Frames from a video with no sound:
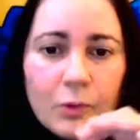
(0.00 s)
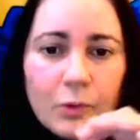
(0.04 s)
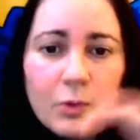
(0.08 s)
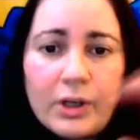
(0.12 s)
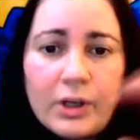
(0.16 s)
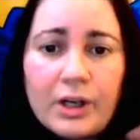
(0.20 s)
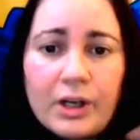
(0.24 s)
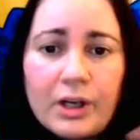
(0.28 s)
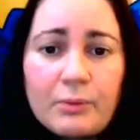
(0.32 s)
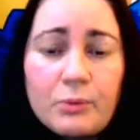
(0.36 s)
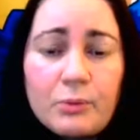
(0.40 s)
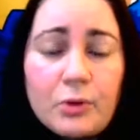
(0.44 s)

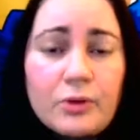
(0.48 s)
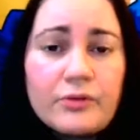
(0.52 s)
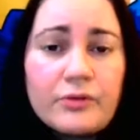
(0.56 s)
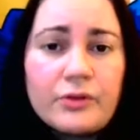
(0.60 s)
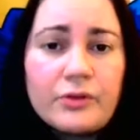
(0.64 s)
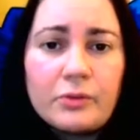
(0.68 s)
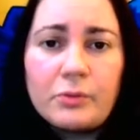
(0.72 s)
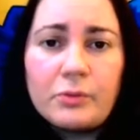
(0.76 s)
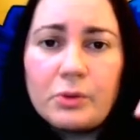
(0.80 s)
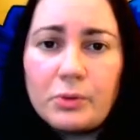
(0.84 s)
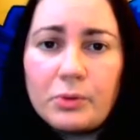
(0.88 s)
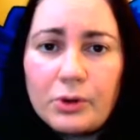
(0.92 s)
when I
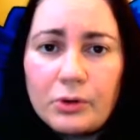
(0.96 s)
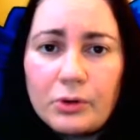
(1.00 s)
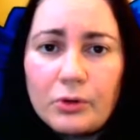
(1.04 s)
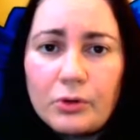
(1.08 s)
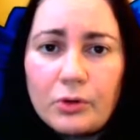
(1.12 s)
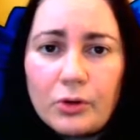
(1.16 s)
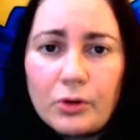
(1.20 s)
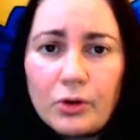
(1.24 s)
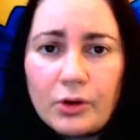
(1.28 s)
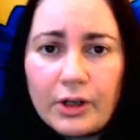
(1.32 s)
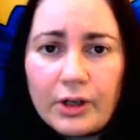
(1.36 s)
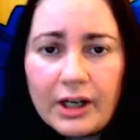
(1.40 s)
moved them, they were
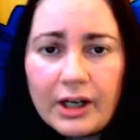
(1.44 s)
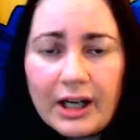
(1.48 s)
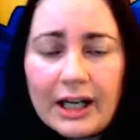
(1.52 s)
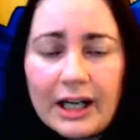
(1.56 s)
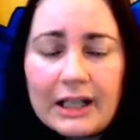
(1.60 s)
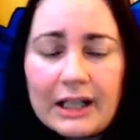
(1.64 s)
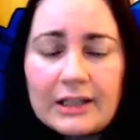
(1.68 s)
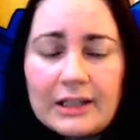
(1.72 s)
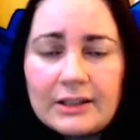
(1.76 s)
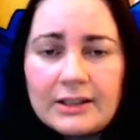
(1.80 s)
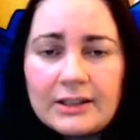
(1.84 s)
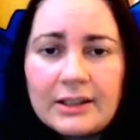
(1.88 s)
no longer
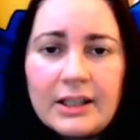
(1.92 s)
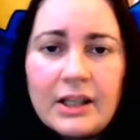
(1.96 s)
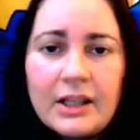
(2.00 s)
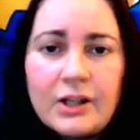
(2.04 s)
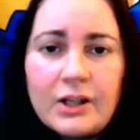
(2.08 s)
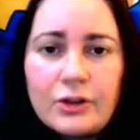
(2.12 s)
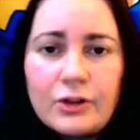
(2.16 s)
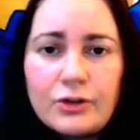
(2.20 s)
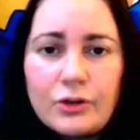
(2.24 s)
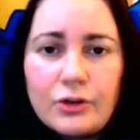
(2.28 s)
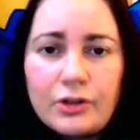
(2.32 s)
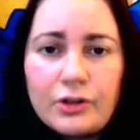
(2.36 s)
linked
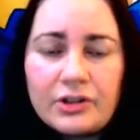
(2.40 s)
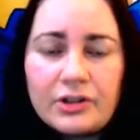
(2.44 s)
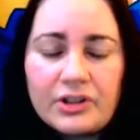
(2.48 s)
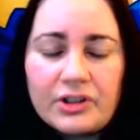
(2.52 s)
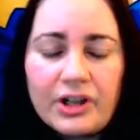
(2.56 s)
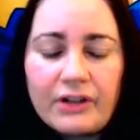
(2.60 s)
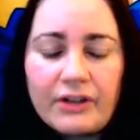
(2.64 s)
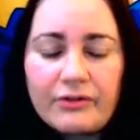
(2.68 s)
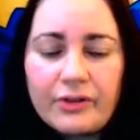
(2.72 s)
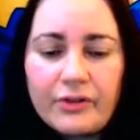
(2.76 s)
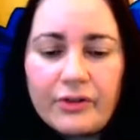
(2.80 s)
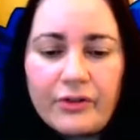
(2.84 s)
to the
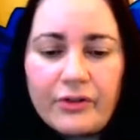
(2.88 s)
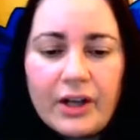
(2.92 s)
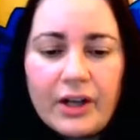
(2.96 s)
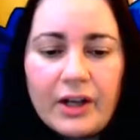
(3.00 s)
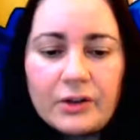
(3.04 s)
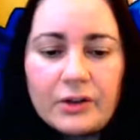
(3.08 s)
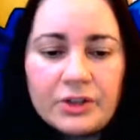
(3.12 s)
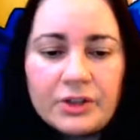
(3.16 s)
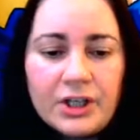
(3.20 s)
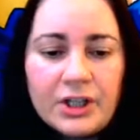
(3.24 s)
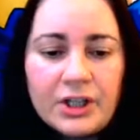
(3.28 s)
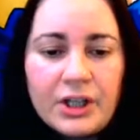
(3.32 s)
Scrivener
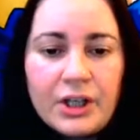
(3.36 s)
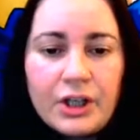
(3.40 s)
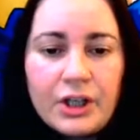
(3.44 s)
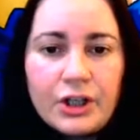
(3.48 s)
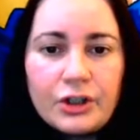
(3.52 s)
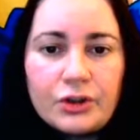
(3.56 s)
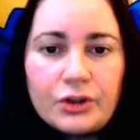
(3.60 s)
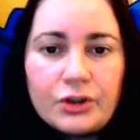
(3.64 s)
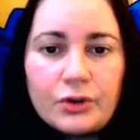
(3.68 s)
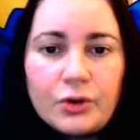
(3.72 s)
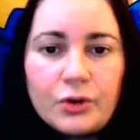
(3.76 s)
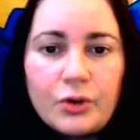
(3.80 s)
files.
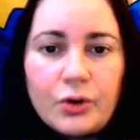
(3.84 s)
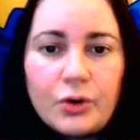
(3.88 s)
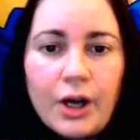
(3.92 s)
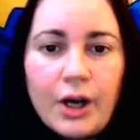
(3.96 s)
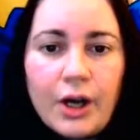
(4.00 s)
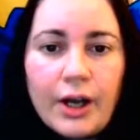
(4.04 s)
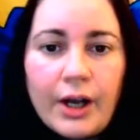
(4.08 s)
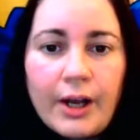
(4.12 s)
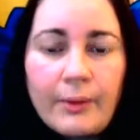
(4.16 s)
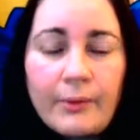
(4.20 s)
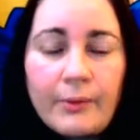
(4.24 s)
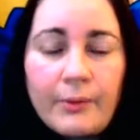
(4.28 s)

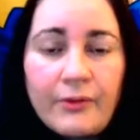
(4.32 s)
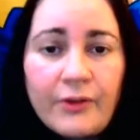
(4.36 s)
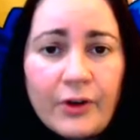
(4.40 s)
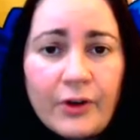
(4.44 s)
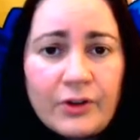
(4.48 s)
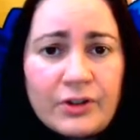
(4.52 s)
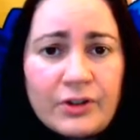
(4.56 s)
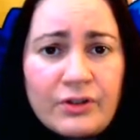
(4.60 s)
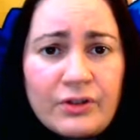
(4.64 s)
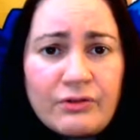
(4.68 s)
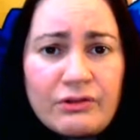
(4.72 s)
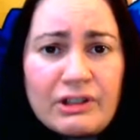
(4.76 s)
So I
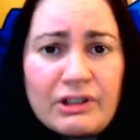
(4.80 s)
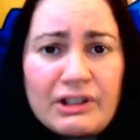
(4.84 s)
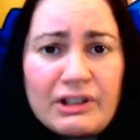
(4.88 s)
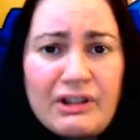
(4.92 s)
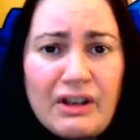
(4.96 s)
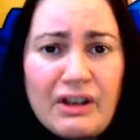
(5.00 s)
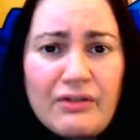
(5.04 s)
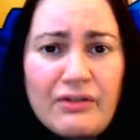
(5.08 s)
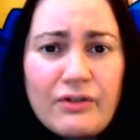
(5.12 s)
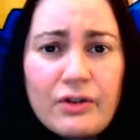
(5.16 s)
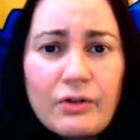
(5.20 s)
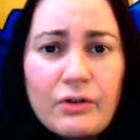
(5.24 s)
found it really
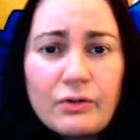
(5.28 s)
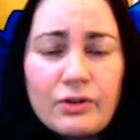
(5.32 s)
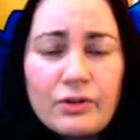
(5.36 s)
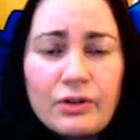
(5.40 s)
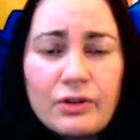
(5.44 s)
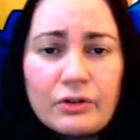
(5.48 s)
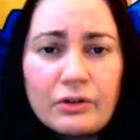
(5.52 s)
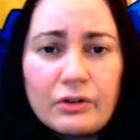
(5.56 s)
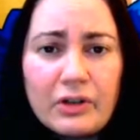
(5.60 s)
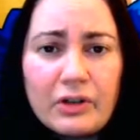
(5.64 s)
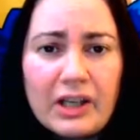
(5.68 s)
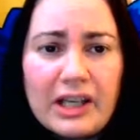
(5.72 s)
difficult
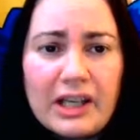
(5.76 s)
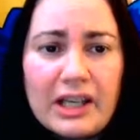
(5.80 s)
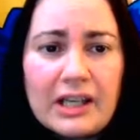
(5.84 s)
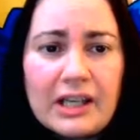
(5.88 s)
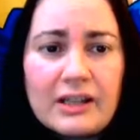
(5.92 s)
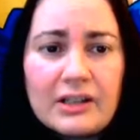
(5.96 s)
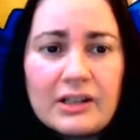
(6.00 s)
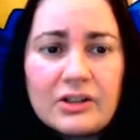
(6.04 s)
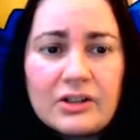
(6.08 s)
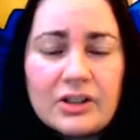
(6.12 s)
to locate the